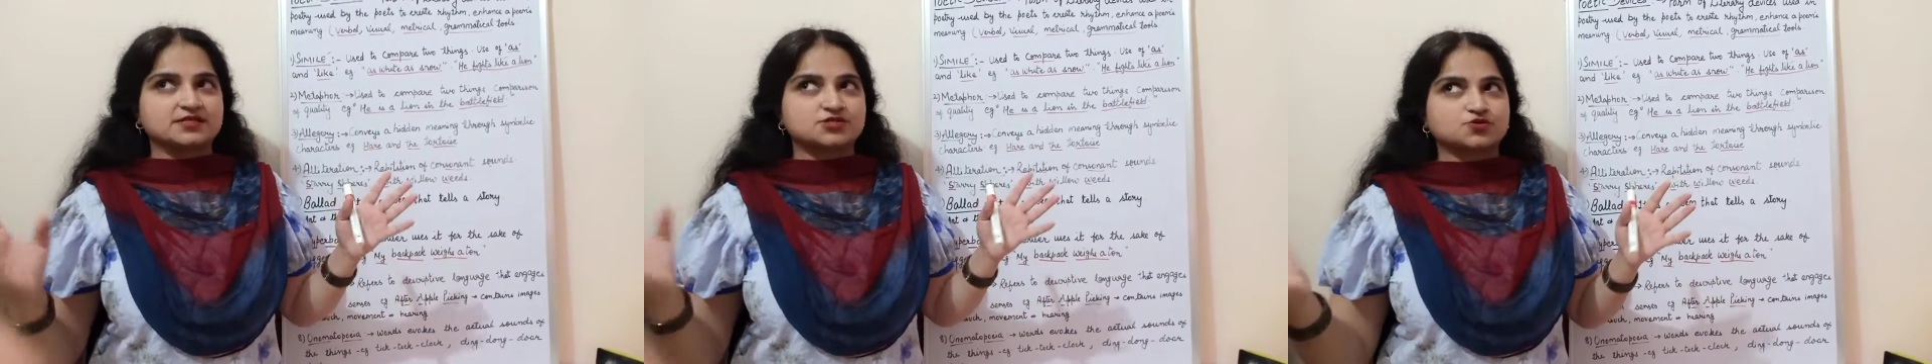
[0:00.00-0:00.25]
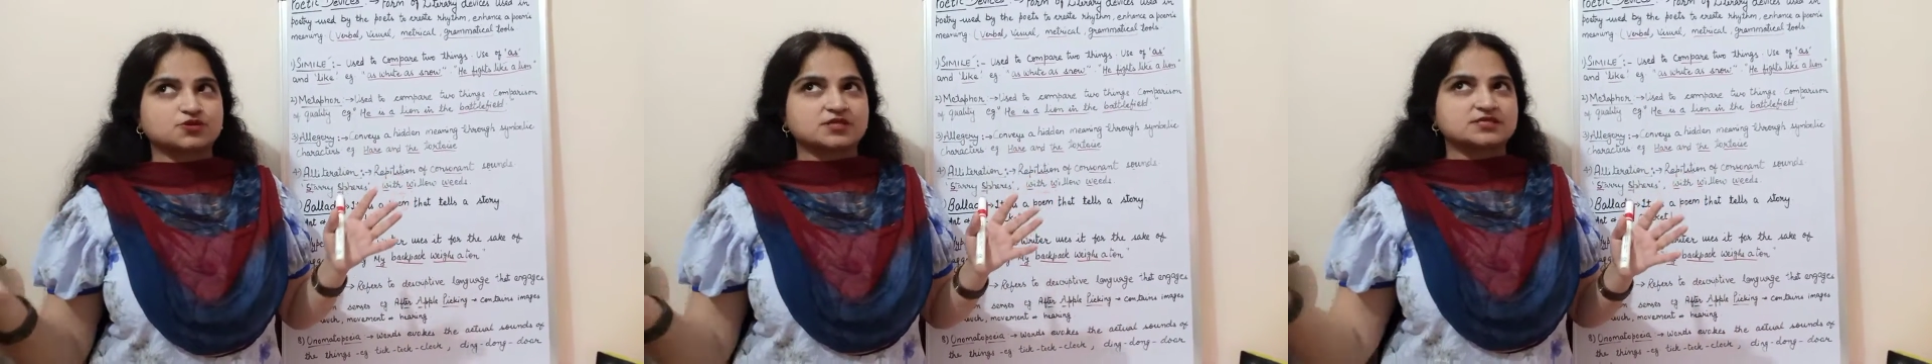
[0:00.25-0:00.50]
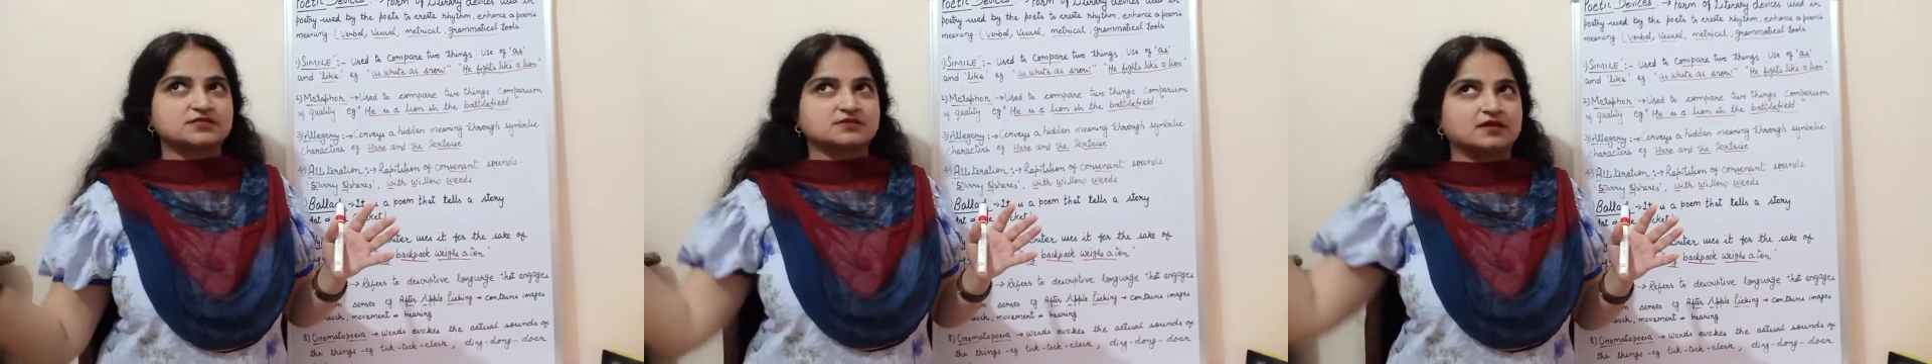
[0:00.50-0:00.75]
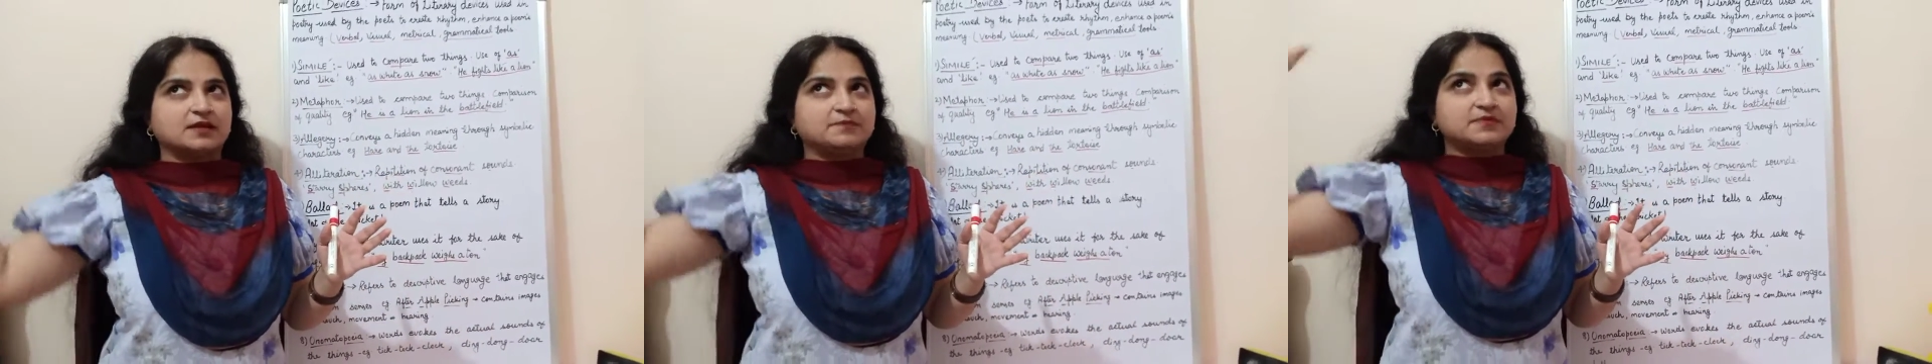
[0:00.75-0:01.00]
So the
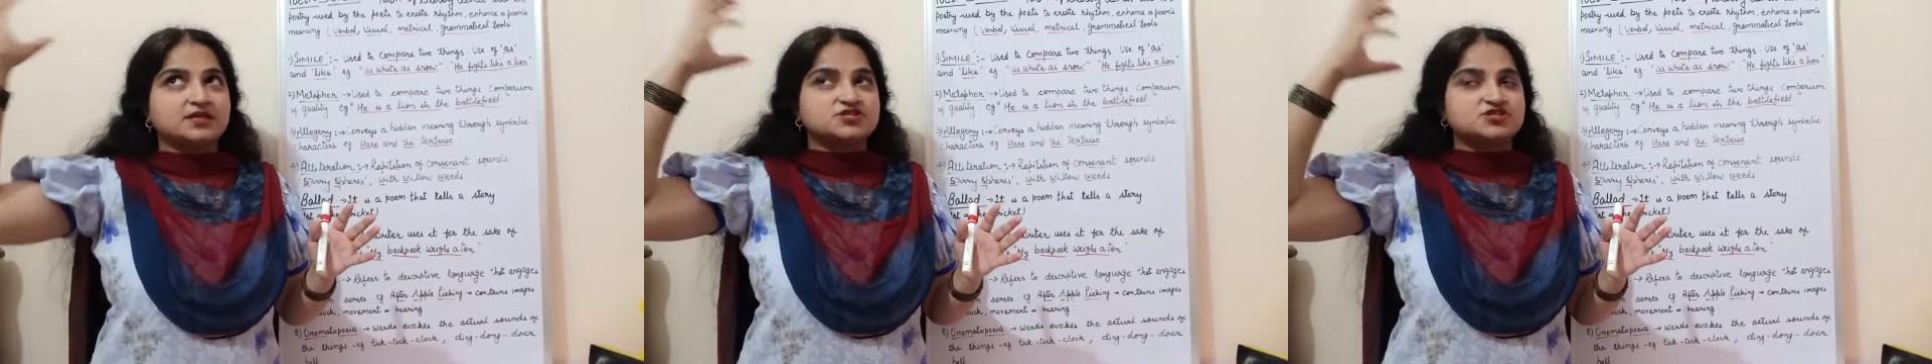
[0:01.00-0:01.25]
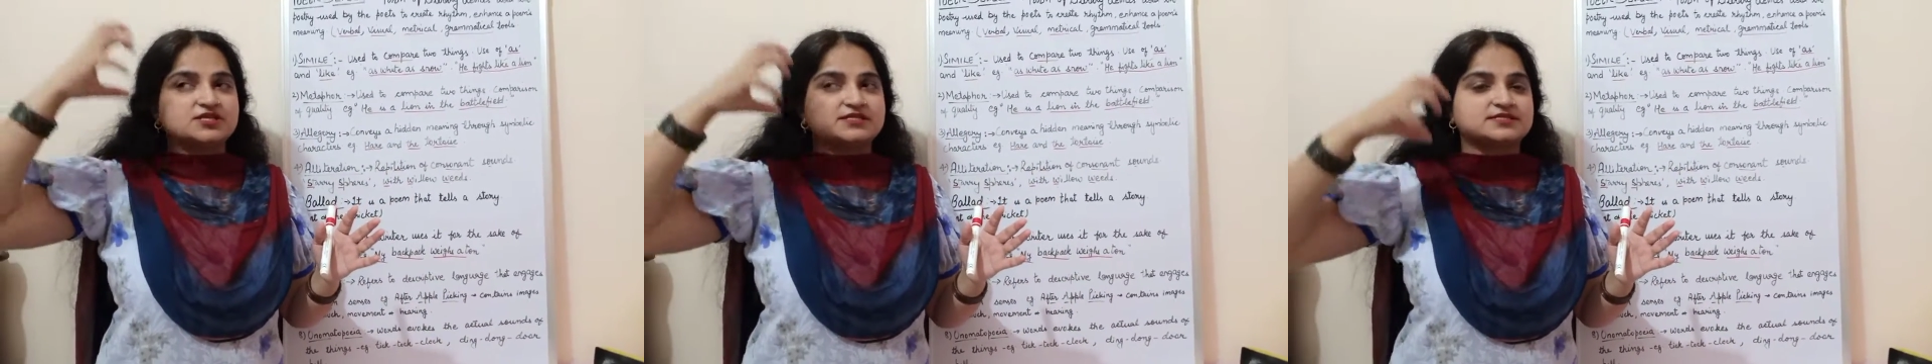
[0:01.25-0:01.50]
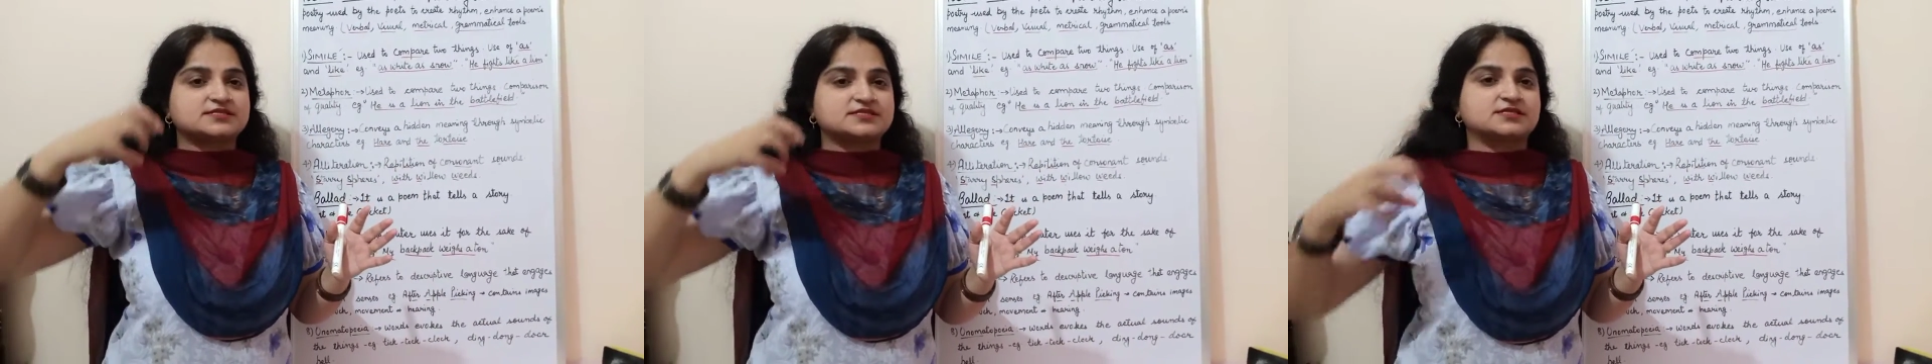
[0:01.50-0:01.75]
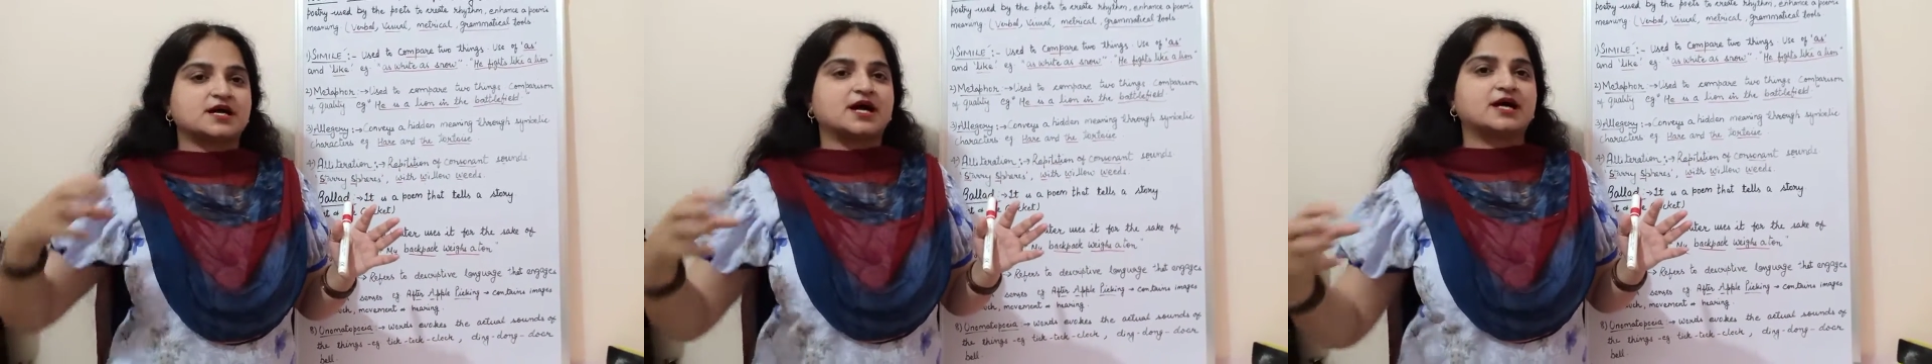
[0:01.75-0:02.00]
images
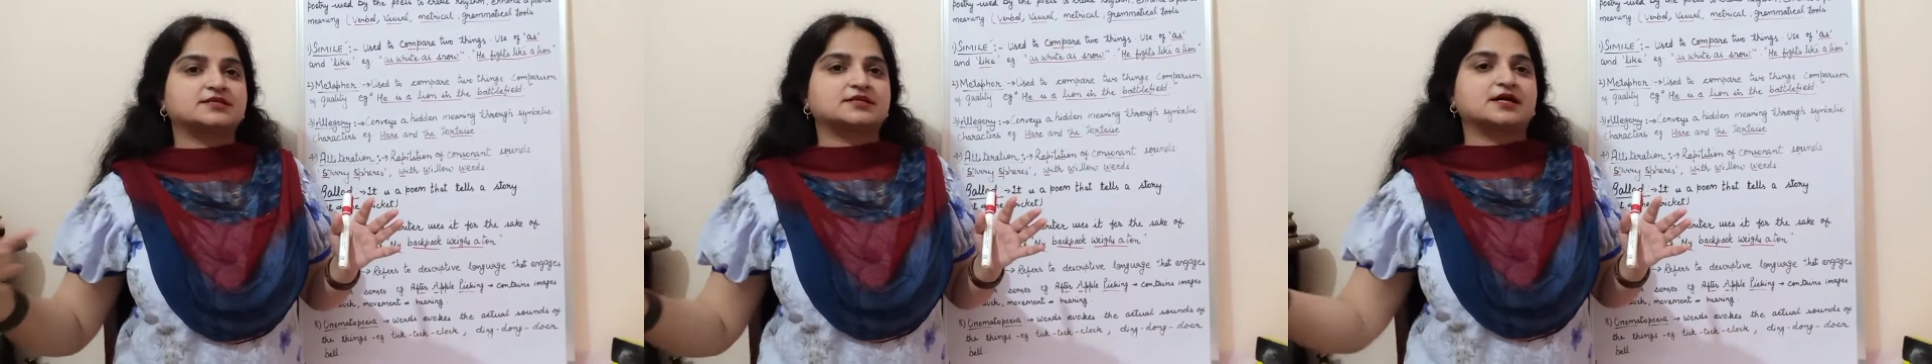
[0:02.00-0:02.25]
start